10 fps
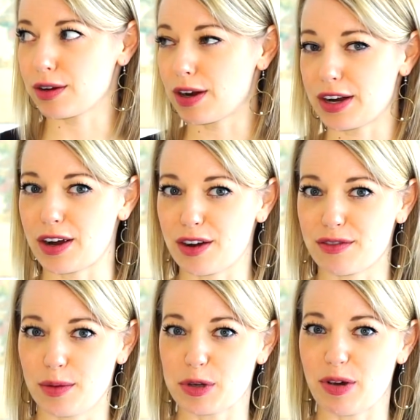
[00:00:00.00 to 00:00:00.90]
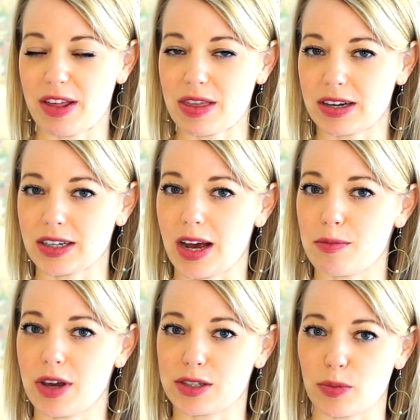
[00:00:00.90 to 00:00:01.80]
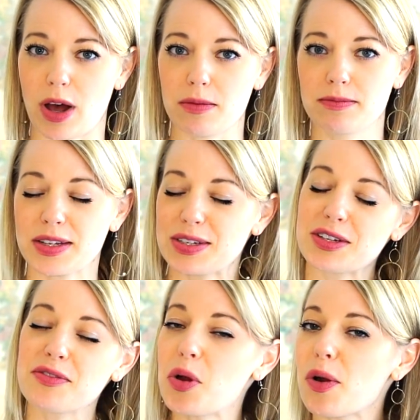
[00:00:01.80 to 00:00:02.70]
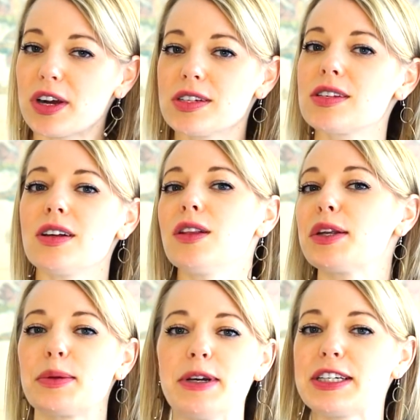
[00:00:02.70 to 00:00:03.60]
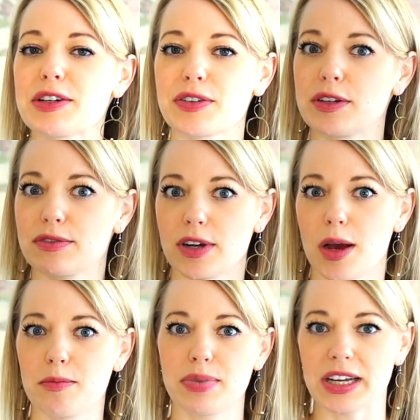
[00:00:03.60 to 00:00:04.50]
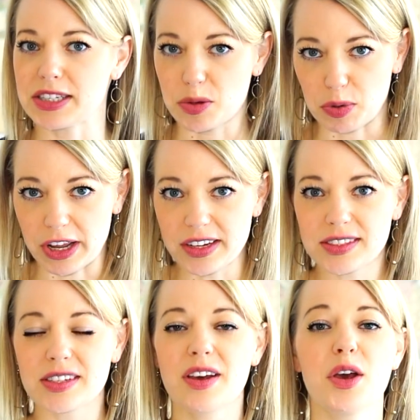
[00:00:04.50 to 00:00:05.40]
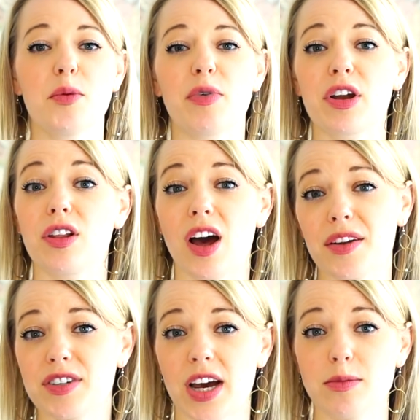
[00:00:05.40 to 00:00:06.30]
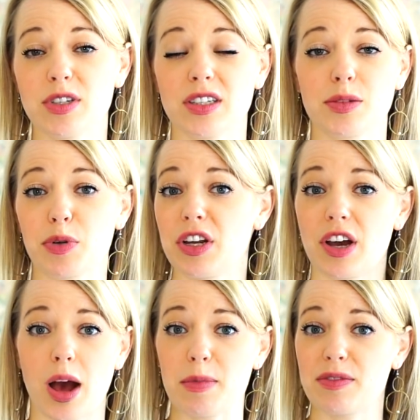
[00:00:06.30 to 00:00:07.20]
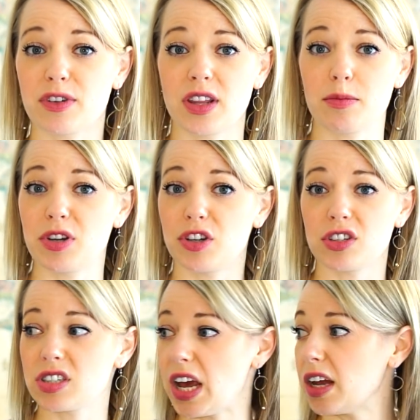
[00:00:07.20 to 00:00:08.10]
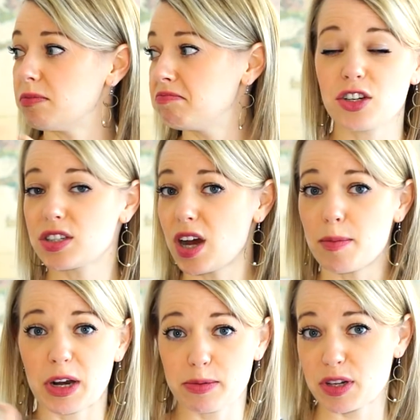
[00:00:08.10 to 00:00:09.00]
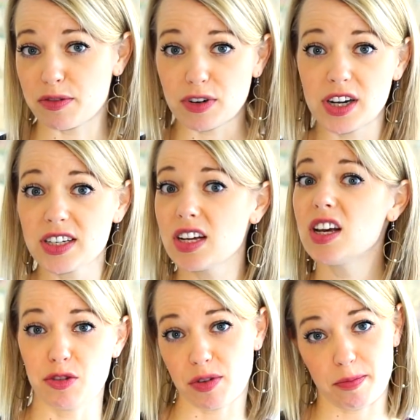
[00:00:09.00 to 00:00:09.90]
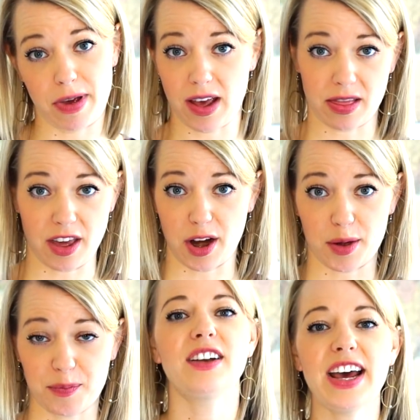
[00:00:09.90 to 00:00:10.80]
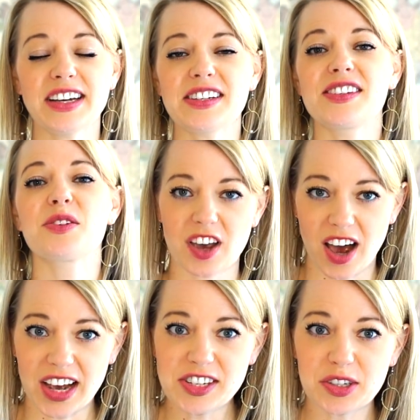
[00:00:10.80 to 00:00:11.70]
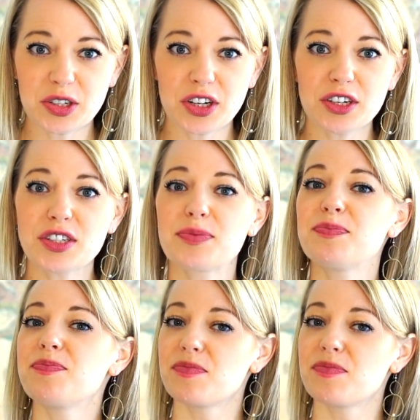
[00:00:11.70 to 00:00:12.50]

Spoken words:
your credit card from you at that time as well. This is of course a little bit different from place to place, but a lot of times it's pretty common for them to just say, just come on up to the front and you can pay there. Next, Icelanders